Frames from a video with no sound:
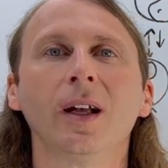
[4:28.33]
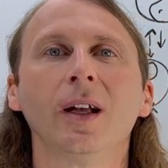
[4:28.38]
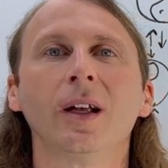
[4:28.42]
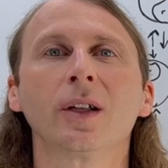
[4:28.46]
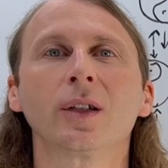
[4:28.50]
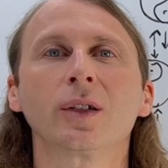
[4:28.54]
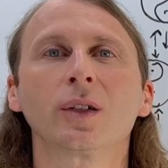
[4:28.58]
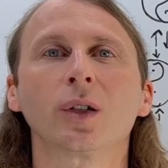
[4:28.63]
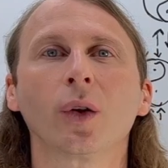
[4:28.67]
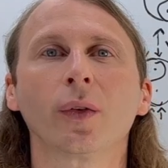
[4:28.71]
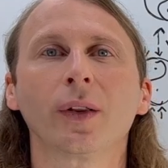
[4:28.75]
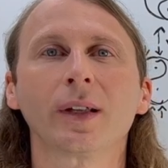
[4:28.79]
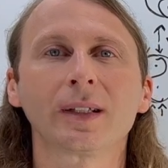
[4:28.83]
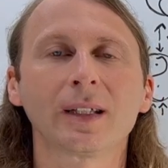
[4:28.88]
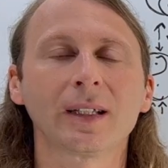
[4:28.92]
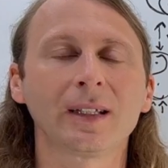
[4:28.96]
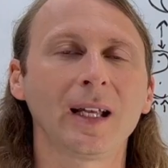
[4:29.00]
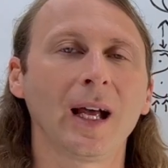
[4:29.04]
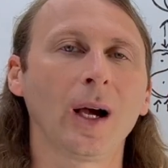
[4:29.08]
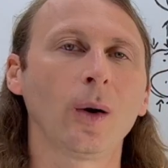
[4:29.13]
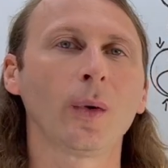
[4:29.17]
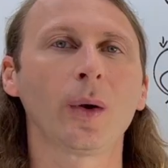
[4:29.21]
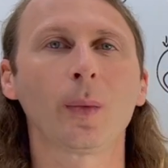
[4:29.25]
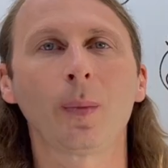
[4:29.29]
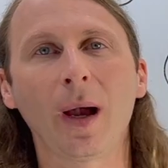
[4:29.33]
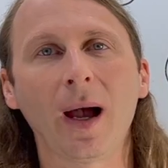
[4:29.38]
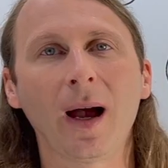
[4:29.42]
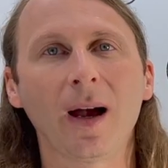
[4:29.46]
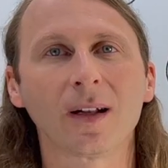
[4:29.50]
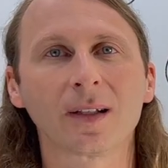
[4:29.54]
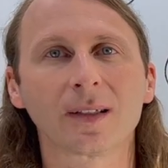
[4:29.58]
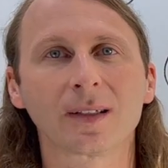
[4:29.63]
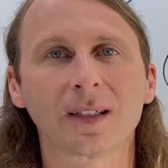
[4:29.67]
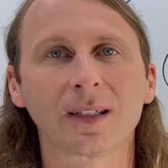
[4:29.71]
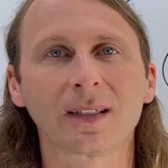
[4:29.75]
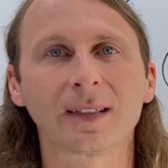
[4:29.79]
So this is how we
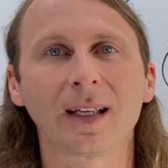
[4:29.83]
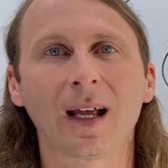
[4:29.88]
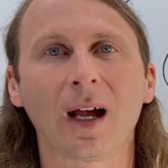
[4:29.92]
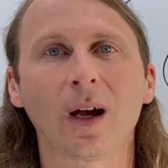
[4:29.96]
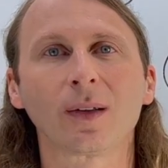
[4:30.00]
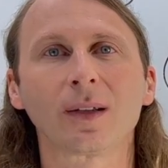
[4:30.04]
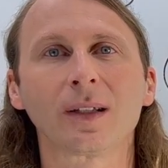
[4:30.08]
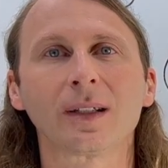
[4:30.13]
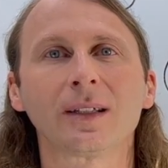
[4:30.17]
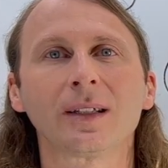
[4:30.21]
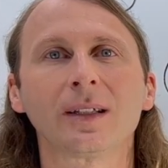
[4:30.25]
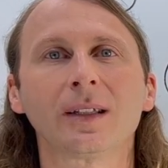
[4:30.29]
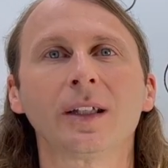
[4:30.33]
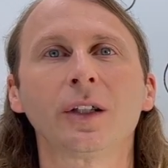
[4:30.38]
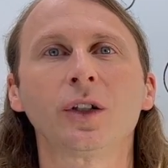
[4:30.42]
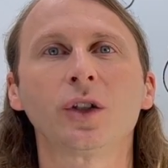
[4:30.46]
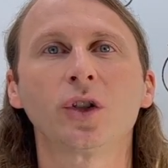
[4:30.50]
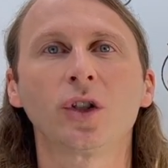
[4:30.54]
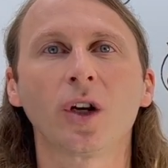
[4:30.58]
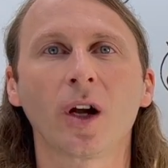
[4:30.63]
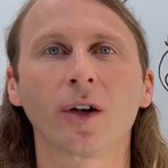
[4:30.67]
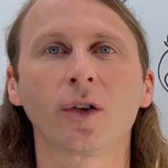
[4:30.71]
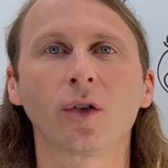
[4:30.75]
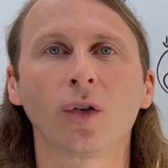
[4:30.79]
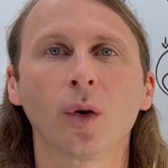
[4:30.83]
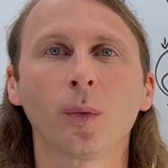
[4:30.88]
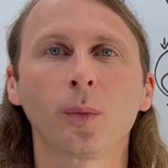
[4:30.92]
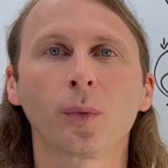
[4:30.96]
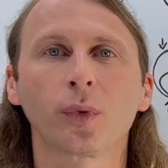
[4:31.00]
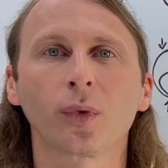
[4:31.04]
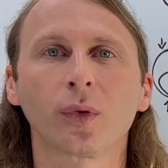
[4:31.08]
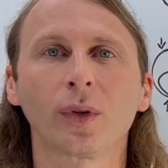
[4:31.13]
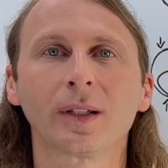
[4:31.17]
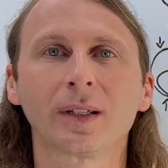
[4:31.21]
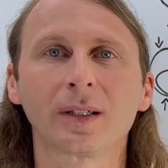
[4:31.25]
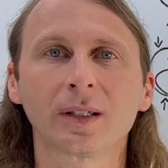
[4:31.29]
balance this out. This is the general
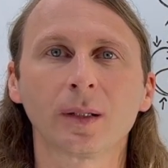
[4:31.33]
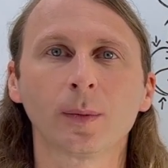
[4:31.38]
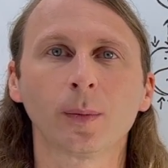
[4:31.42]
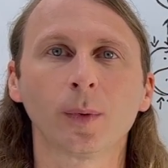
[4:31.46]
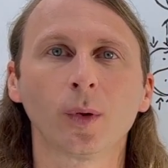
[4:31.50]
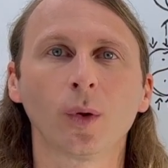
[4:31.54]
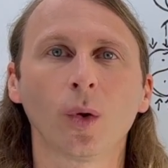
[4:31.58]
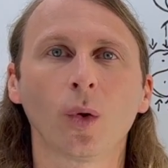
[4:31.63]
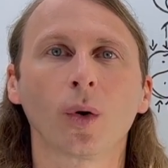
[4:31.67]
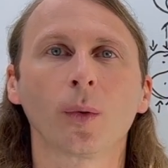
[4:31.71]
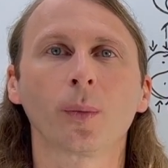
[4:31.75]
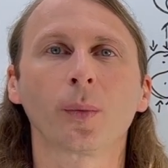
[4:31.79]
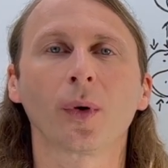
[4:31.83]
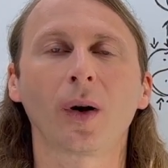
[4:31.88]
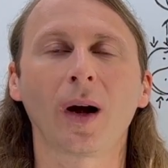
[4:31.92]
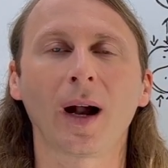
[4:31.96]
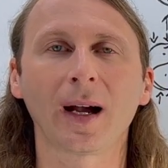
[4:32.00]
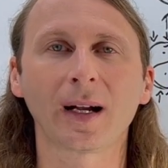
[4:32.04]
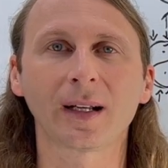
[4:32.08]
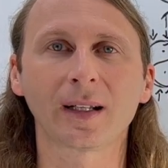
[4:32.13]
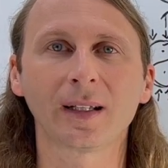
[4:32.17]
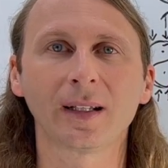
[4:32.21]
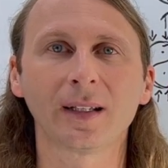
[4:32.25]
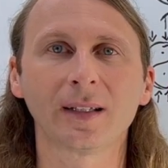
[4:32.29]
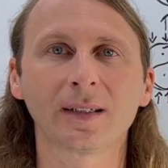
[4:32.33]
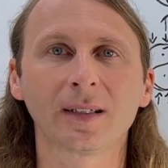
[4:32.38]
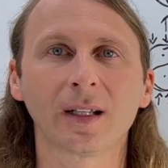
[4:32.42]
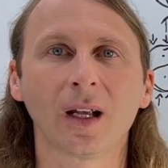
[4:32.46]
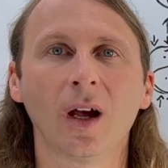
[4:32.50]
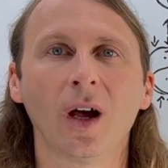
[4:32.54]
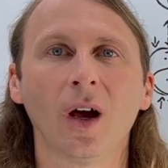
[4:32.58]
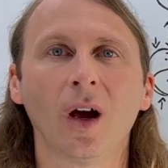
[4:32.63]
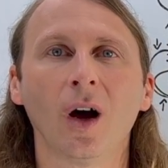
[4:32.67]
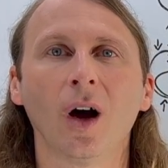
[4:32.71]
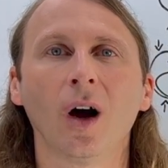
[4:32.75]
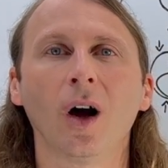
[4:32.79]
principle or practice
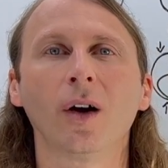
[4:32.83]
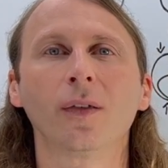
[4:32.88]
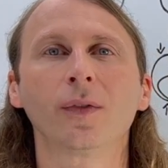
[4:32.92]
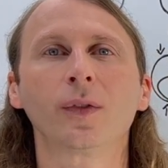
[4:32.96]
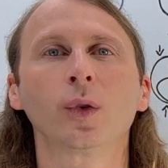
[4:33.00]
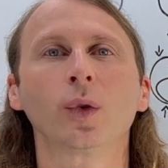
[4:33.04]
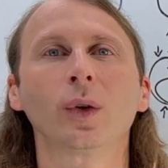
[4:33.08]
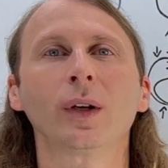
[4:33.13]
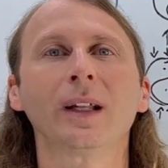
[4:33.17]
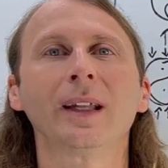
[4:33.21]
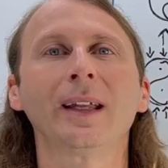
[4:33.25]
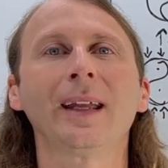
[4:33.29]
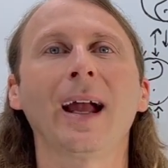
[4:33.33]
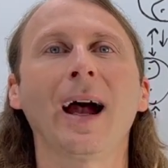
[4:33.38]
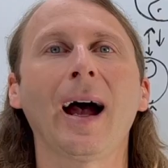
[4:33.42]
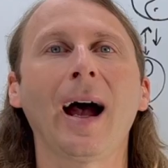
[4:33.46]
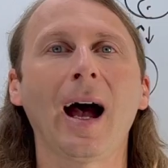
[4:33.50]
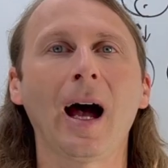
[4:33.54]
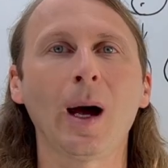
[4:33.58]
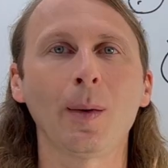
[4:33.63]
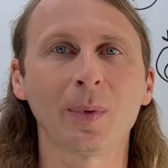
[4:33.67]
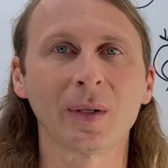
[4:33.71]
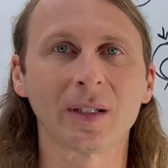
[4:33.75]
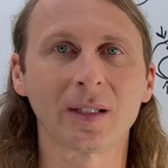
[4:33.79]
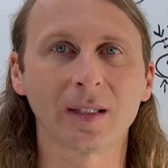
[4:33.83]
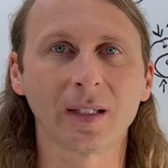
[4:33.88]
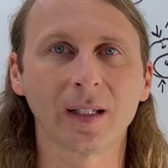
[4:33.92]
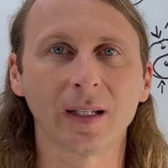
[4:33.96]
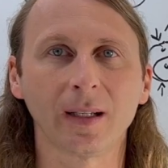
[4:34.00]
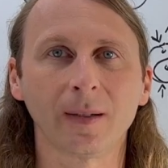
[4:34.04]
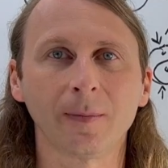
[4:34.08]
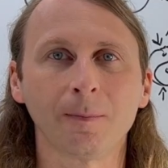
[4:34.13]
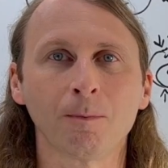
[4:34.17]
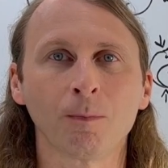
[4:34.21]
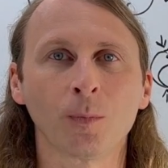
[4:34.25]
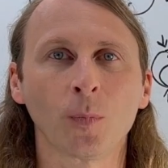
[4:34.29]
of doing the
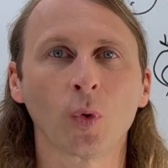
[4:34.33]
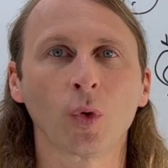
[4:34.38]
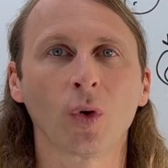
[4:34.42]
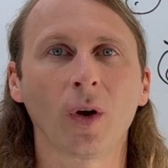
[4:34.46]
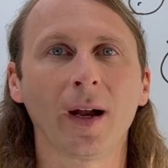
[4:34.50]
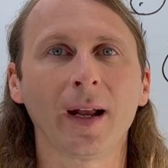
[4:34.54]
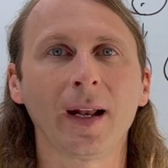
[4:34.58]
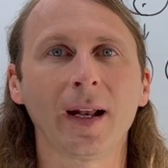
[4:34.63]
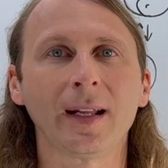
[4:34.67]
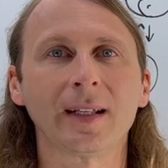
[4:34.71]
opposite, right?